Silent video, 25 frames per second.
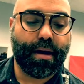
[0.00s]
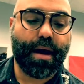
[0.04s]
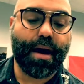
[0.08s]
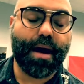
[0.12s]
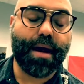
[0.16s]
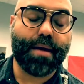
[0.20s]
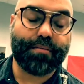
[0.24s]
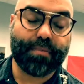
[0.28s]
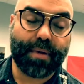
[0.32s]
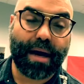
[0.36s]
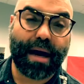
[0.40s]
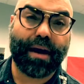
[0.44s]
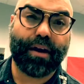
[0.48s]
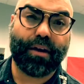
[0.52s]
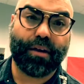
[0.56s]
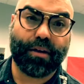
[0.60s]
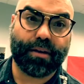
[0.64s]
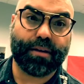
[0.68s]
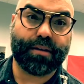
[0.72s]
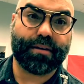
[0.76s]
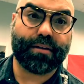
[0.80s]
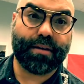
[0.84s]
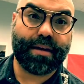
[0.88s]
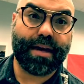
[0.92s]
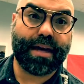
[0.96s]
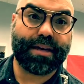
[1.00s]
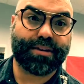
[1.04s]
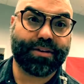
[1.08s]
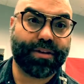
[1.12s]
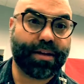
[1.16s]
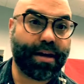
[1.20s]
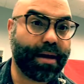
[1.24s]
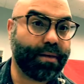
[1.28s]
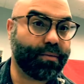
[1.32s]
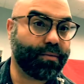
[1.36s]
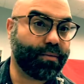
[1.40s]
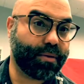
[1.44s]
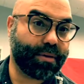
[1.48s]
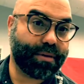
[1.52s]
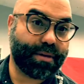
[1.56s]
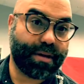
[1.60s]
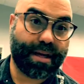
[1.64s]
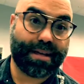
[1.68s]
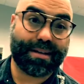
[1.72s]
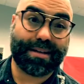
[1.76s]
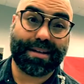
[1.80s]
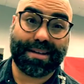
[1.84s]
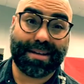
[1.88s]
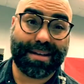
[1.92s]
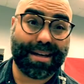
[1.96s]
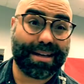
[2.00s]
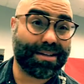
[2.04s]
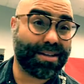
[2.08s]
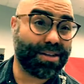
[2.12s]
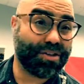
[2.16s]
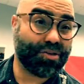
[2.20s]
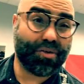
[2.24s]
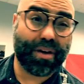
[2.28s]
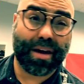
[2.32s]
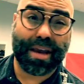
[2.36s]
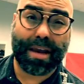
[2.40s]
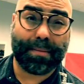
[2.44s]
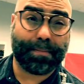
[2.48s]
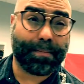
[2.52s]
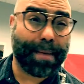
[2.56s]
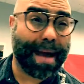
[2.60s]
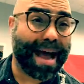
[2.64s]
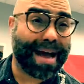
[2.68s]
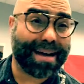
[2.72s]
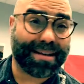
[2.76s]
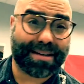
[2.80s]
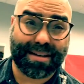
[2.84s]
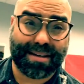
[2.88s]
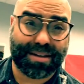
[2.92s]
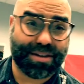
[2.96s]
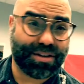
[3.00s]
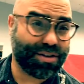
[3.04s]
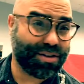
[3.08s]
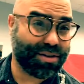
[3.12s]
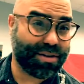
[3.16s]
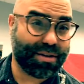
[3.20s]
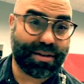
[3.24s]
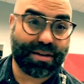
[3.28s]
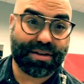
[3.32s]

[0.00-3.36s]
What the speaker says: I heard yesterday is a tricky passage.